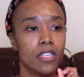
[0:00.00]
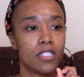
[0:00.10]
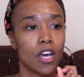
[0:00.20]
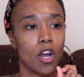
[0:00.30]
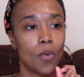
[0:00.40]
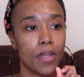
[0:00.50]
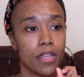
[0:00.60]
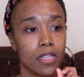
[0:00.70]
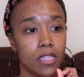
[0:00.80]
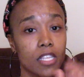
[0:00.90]
So
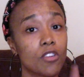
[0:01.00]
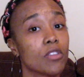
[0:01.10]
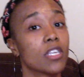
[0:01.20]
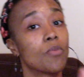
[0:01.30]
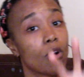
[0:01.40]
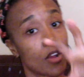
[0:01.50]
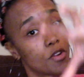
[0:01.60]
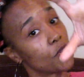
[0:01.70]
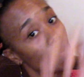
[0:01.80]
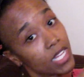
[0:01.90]
we literally
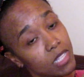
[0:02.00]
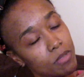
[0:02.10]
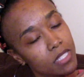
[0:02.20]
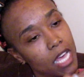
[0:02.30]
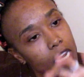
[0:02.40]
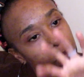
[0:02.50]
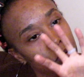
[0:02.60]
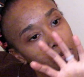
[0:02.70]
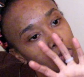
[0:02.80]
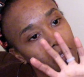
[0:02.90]
were directly beside the
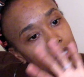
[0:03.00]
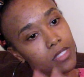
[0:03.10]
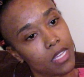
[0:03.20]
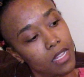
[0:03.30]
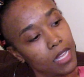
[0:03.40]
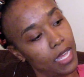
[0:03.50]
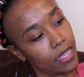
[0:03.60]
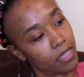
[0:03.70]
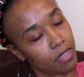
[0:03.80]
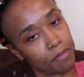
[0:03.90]
pool instead of
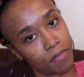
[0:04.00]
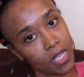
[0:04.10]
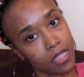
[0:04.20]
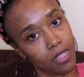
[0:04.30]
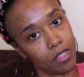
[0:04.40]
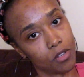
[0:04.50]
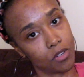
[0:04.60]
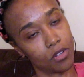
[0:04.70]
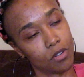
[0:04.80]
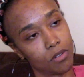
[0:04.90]
like in the
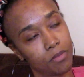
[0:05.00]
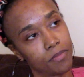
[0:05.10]
little,